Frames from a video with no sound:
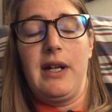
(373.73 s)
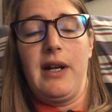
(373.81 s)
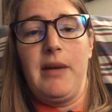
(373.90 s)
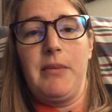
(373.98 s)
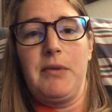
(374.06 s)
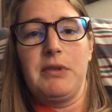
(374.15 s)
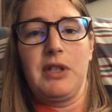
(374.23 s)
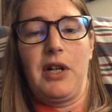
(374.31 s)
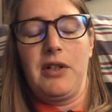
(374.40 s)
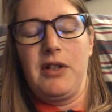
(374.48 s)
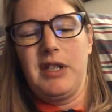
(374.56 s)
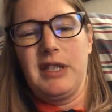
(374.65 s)
It was
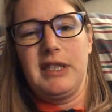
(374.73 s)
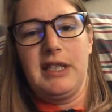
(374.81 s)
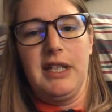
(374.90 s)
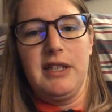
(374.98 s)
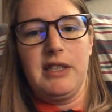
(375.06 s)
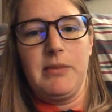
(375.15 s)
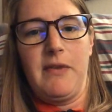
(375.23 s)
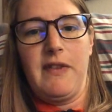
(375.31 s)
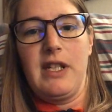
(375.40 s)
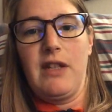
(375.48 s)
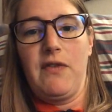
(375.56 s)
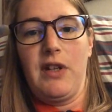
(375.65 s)
harder to see some of
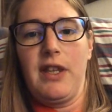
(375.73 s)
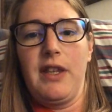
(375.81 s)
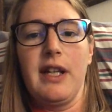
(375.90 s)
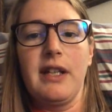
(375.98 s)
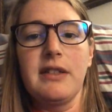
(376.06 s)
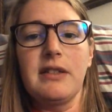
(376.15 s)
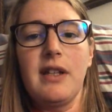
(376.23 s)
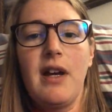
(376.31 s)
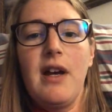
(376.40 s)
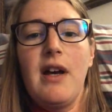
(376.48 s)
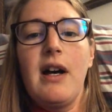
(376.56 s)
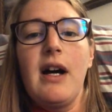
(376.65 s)
the different things,
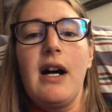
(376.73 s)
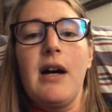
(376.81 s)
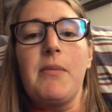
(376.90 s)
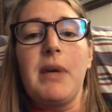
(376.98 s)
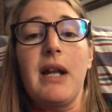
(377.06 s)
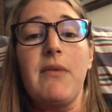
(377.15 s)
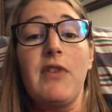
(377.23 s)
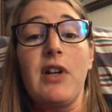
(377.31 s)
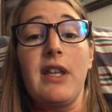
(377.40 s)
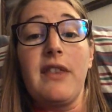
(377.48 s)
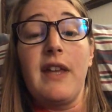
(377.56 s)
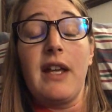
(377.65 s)
but I'm
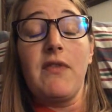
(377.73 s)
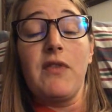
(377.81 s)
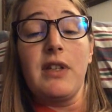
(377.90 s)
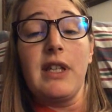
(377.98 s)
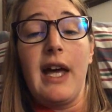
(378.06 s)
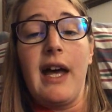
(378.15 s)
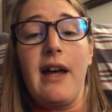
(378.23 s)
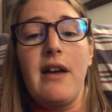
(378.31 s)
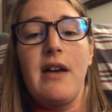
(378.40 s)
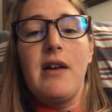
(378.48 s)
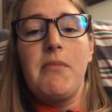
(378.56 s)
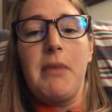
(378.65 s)
very thankful that
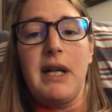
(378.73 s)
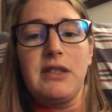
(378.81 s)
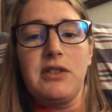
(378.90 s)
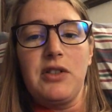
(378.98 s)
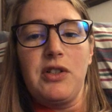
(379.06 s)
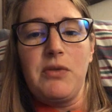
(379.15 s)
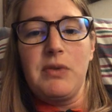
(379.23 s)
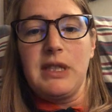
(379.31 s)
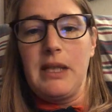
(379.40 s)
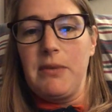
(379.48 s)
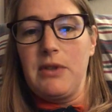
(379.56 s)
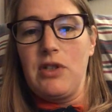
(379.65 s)
my surgeon
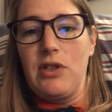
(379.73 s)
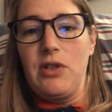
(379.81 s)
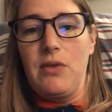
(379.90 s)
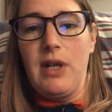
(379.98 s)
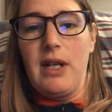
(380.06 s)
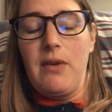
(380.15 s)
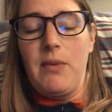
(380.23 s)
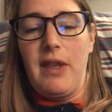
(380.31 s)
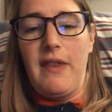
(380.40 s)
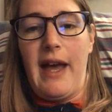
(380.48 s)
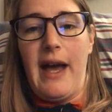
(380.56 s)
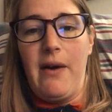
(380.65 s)
was able to do it
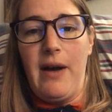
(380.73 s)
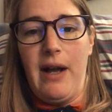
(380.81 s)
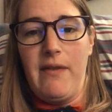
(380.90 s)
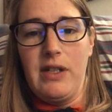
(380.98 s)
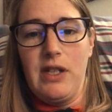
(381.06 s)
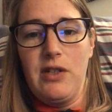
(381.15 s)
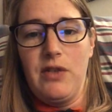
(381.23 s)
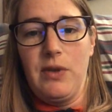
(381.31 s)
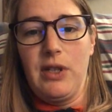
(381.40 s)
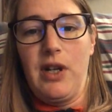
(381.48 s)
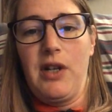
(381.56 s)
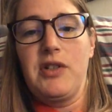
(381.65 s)
without having to do
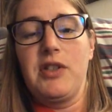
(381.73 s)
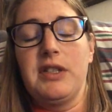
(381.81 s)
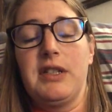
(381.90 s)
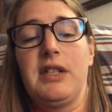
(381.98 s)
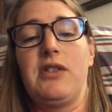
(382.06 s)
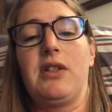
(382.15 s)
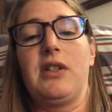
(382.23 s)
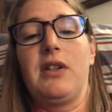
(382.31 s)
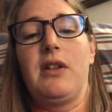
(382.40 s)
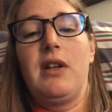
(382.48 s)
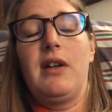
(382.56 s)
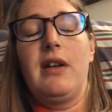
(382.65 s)
a large incision.